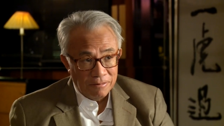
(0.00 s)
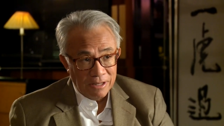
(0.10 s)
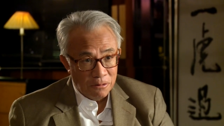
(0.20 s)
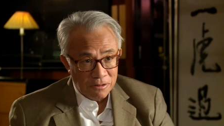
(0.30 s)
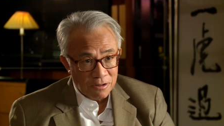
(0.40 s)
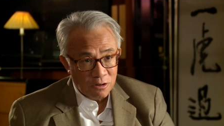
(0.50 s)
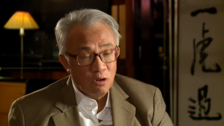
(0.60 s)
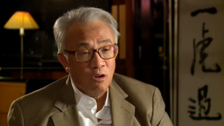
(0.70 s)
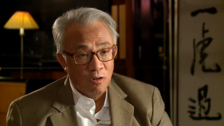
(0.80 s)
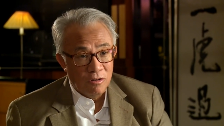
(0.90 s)
there was a
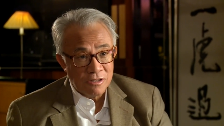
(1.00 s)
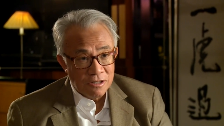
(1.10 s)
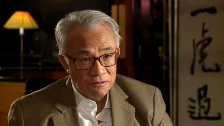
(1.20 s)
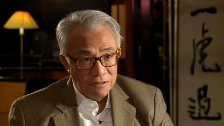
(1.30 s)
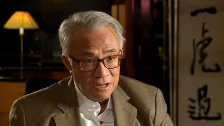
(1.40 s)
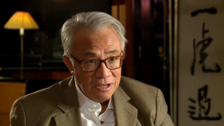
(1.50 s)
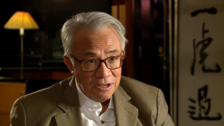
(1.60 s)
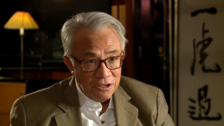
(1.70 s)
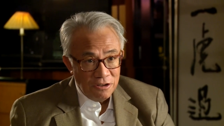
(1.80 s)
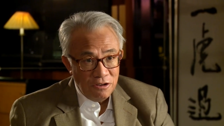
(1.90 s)
chorus of
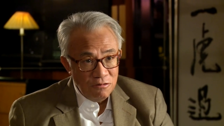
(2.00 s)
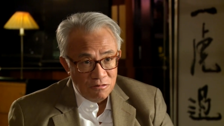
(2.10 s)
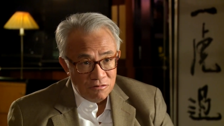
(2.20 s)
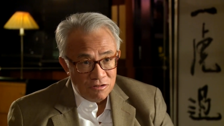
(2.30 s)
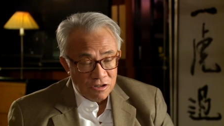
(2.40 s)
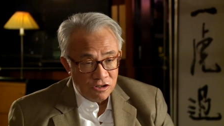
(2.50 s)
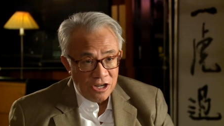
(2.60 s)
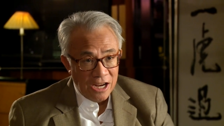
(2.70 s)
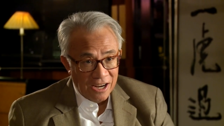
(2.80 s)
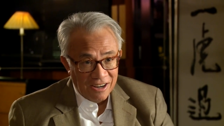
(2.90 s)
huge
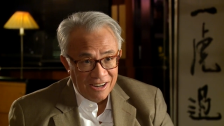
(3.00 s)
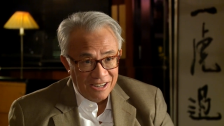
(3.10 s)
cheer